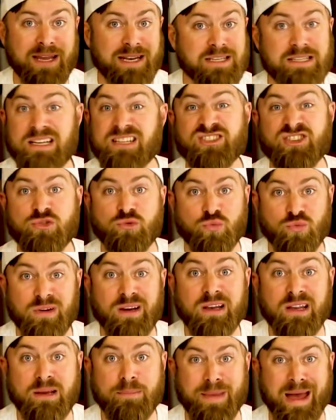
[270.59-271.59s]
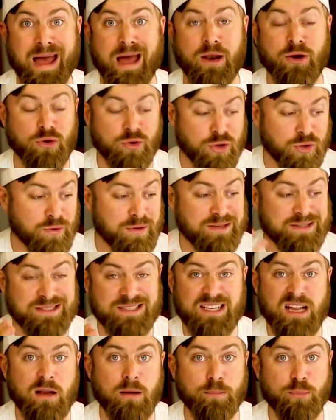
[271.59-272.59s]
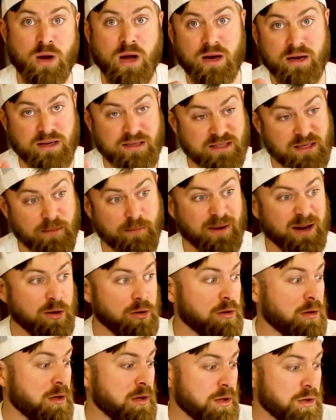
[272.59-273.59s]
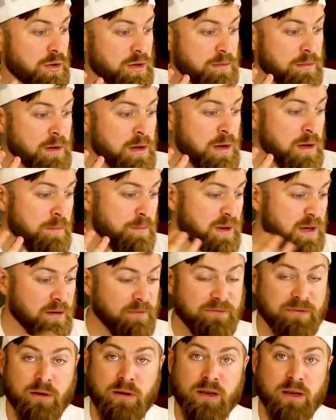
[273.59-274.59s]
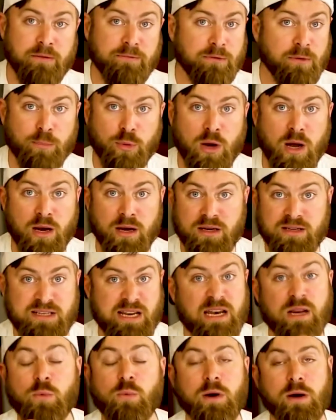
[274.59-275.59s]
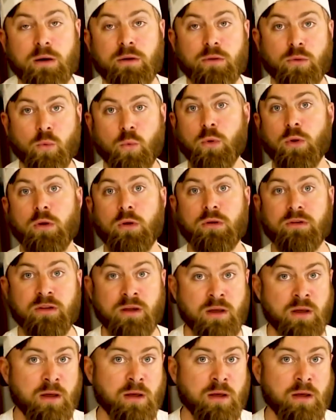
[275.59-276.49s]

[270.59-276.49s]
It doesn't really matter. You can sell products in America. You can be an affiliate for products anywhere in the world.